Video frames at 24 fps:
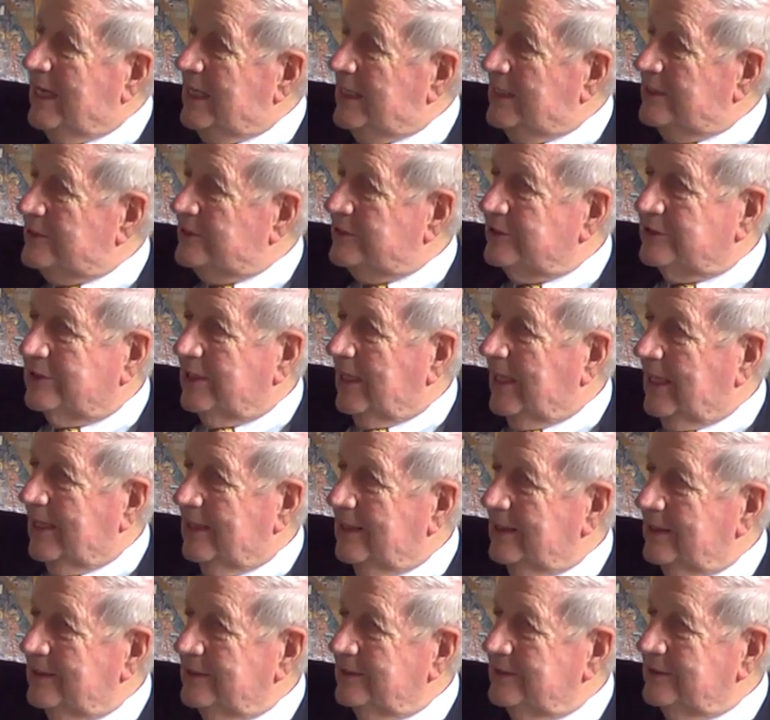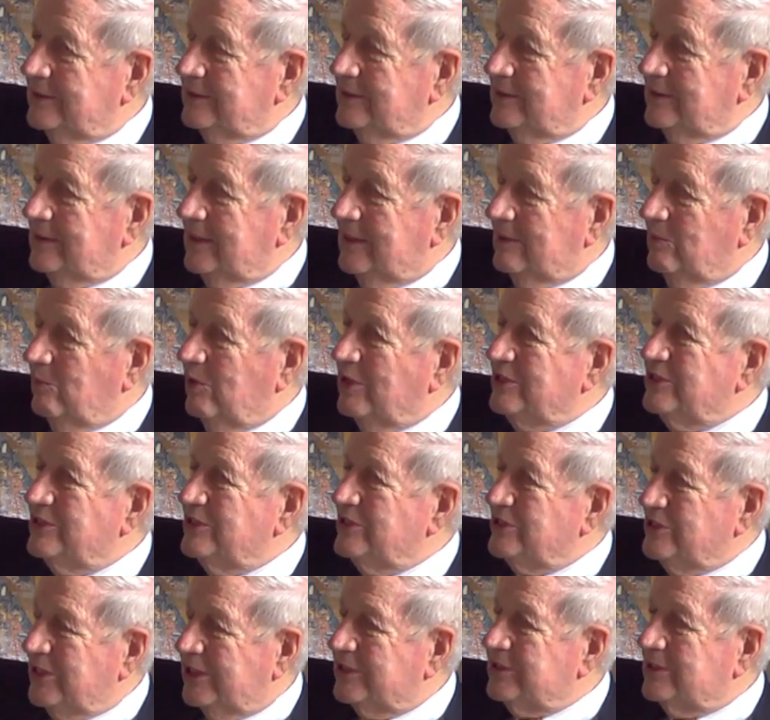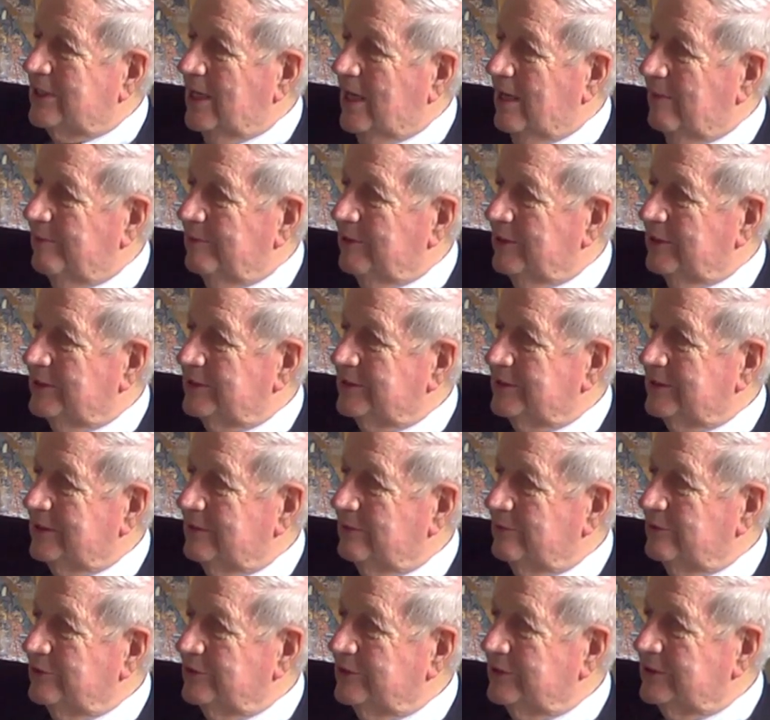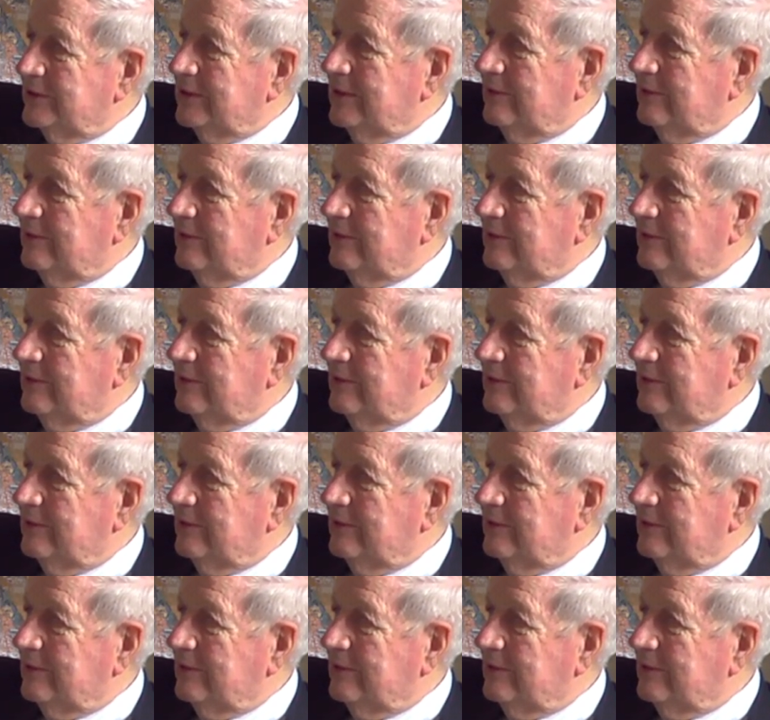many societies. And it wasn't just communist, it was,